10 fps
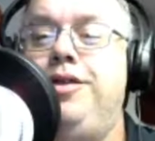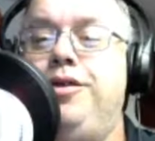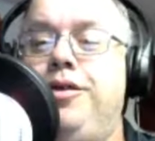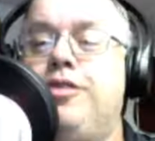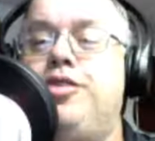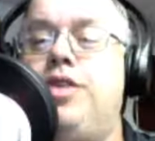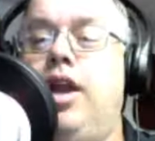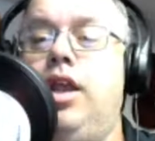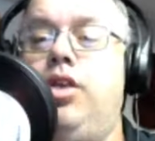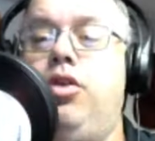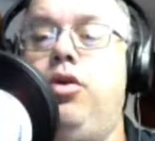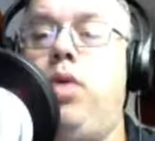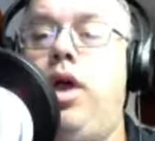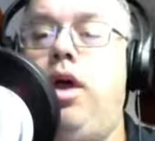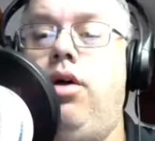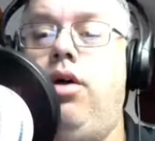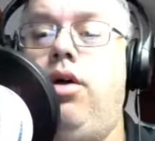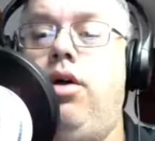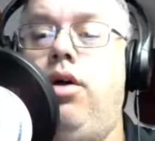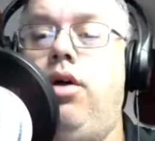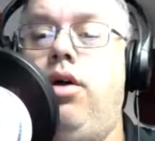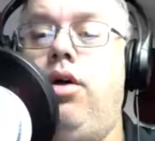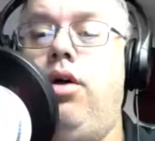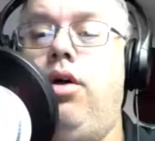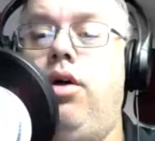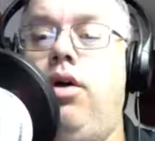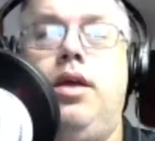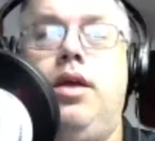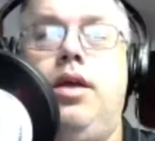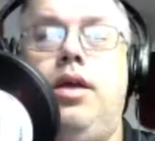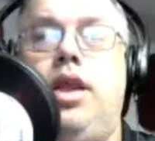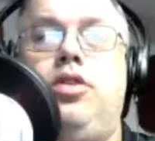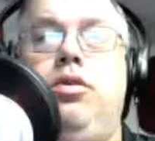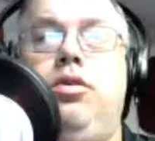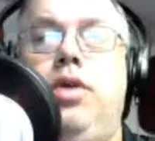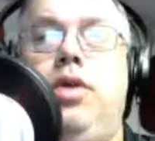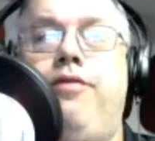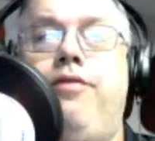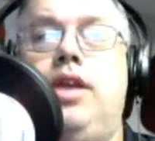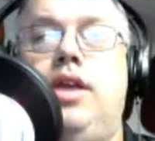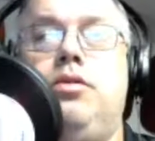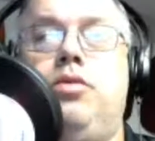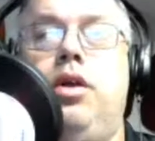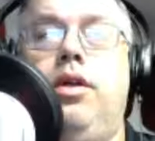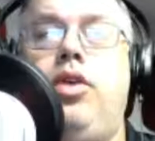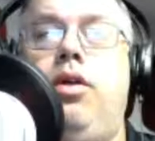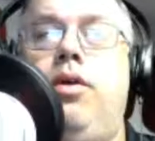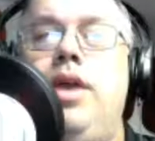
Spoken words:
do their study and do it well and come out ready to face the world.